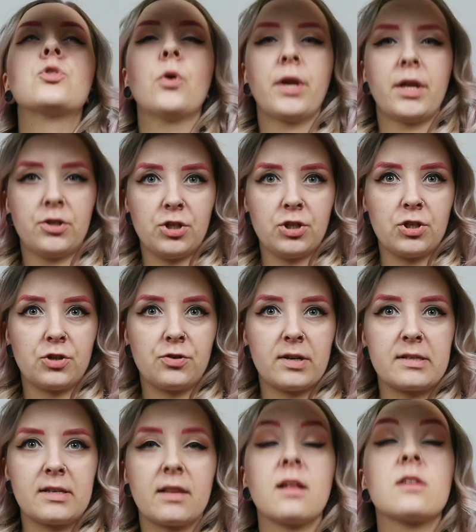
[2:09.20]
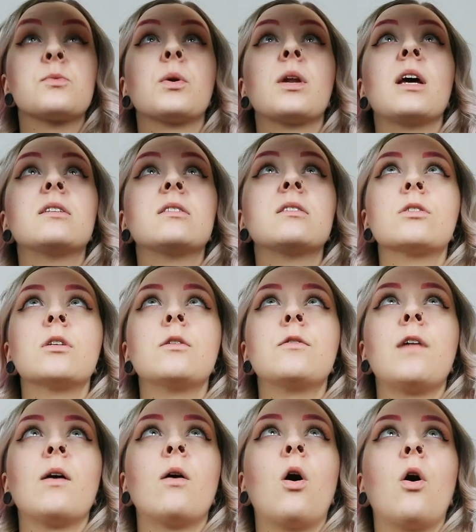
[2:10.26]
Soy and ginger dressing, that's what it is.
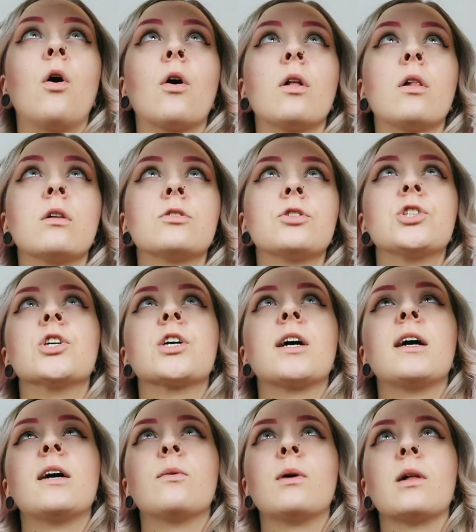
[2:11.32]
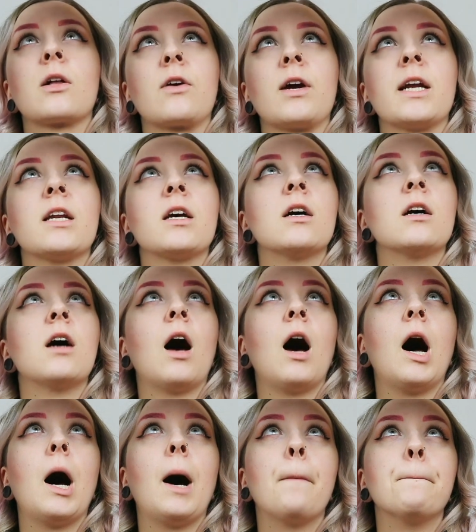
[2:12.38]
Sunflower oil, sugar, well, great.
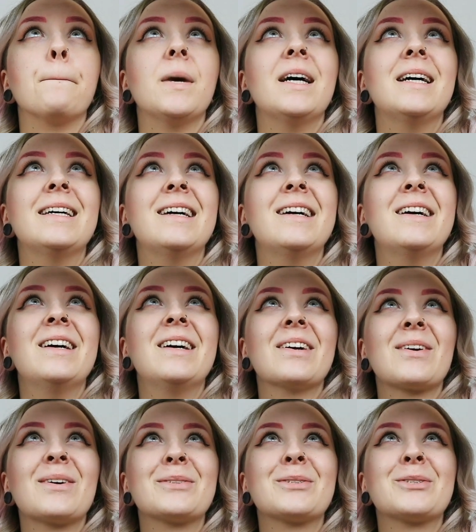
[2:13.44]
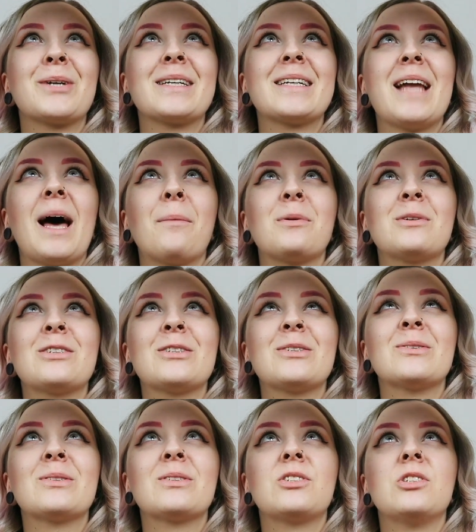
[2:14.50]
Concentrated apple
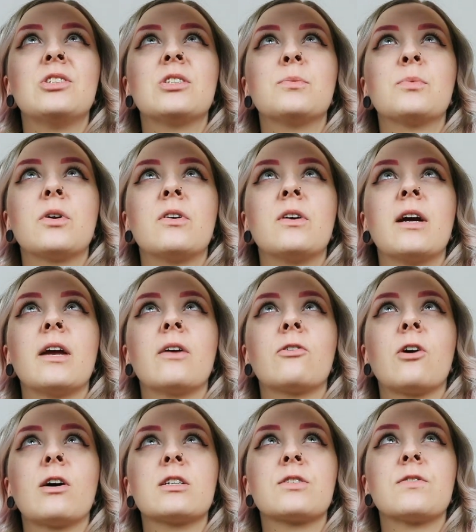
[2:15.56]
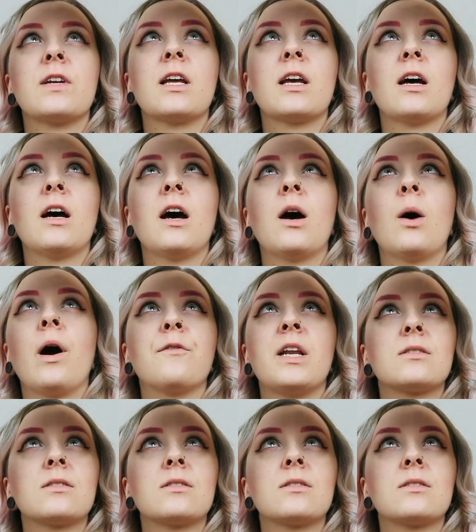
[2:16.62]
juice, ginger puree, rice vinegar.